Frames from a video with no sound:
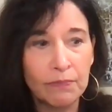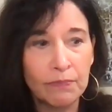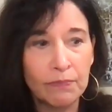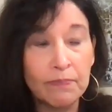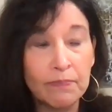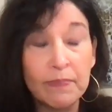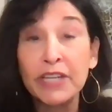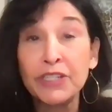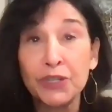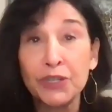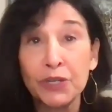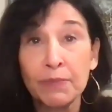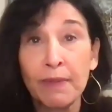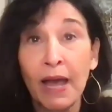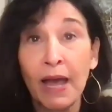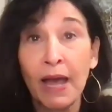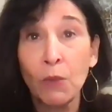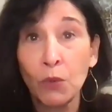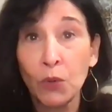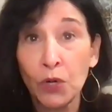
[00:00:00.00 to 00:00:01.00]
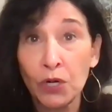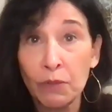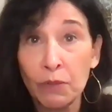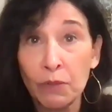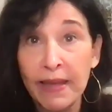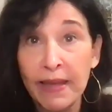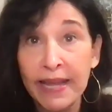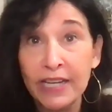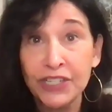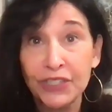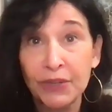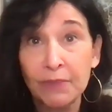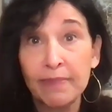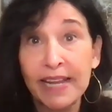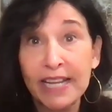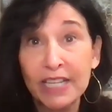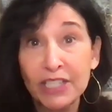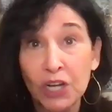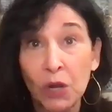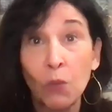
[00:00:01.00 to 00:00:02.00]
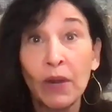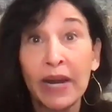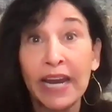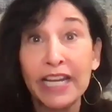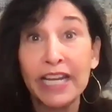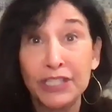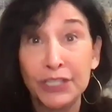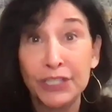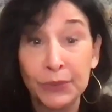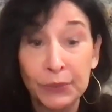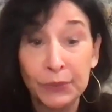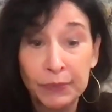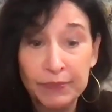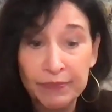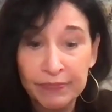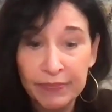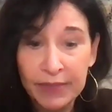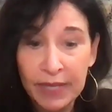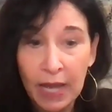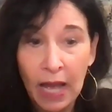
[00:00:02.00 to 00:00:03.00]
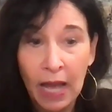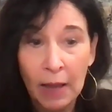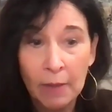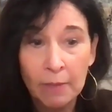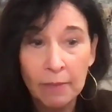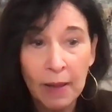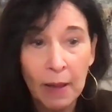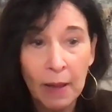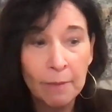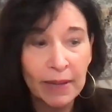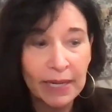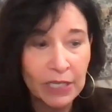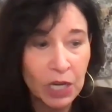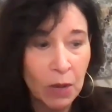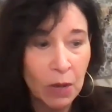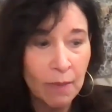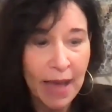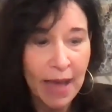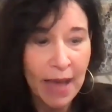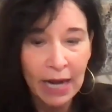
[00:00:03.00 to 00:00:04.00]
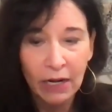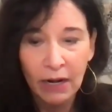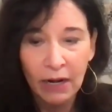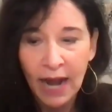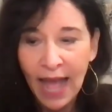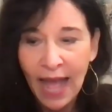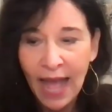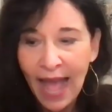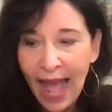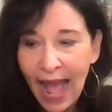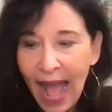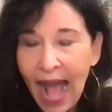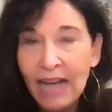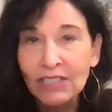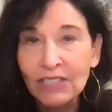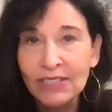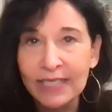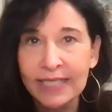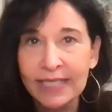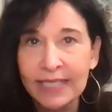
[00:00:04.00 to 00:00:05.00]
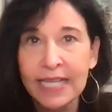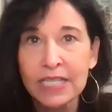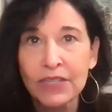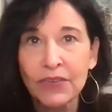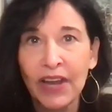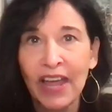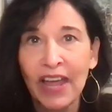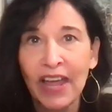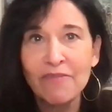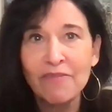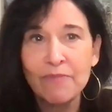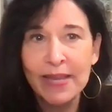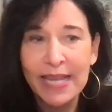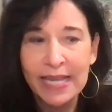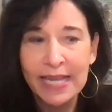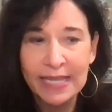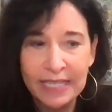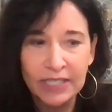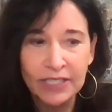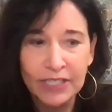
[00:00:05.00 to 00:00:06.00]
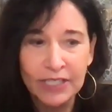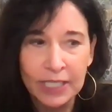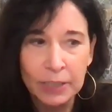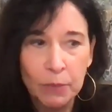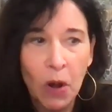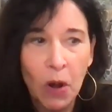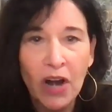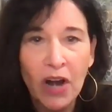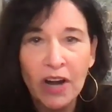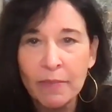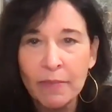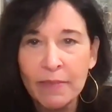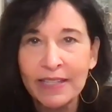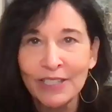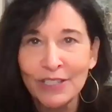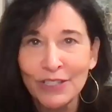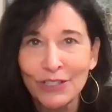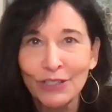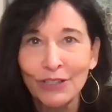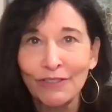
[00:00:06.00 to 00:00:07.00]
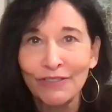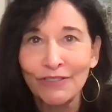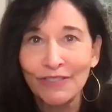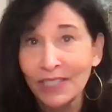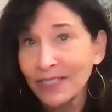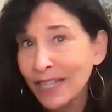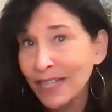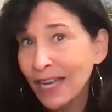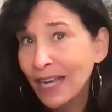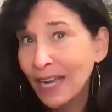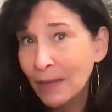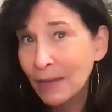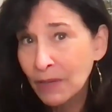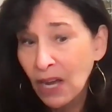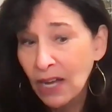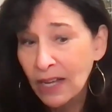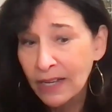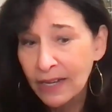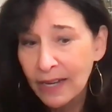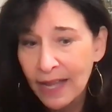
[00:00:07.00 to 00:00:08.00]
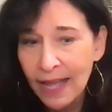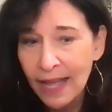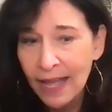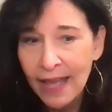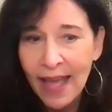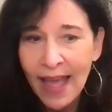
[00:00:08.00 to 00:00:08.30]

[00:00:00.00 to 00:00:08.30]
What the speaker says: measured my worth based on what I do. But no matter how successful I've been, there's this part of me that still feels like I'm not.